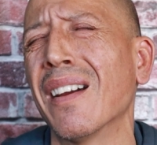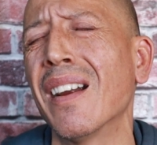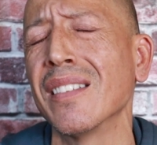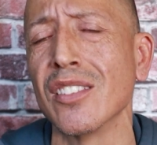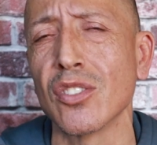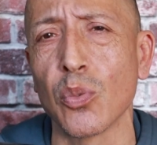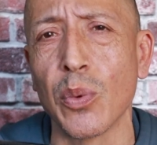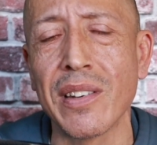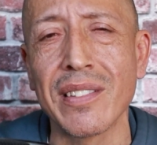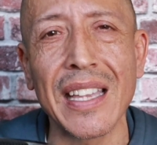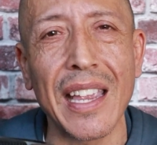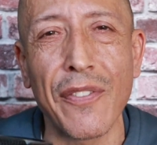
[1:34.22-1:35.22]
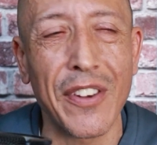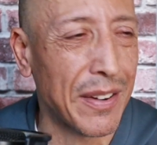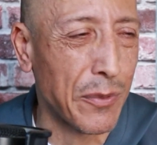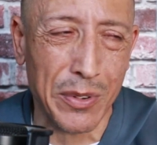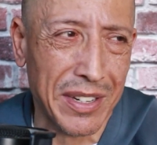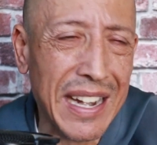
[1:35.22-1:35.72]
god, the Switch. It's like if
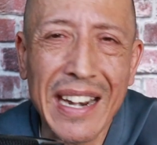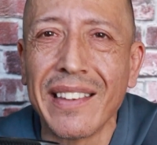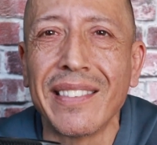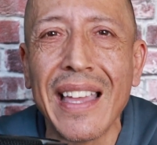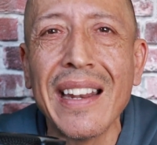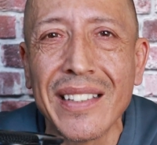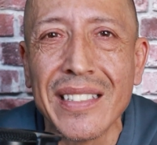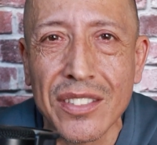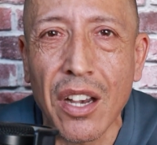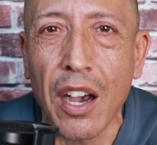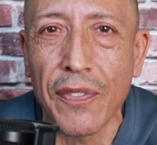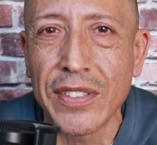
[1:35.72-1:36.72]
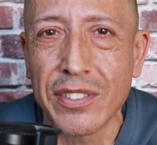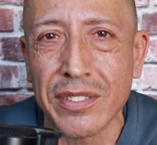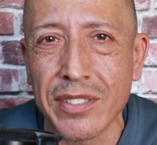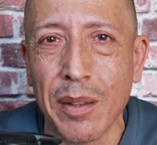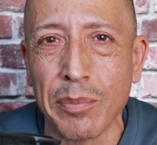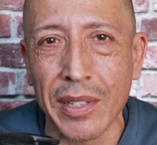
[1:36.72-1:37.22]
you had a dentist's office or
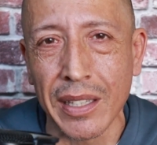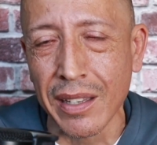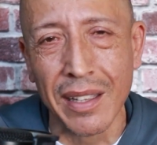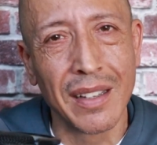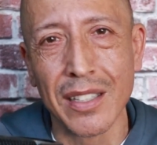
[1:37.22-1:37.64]
something.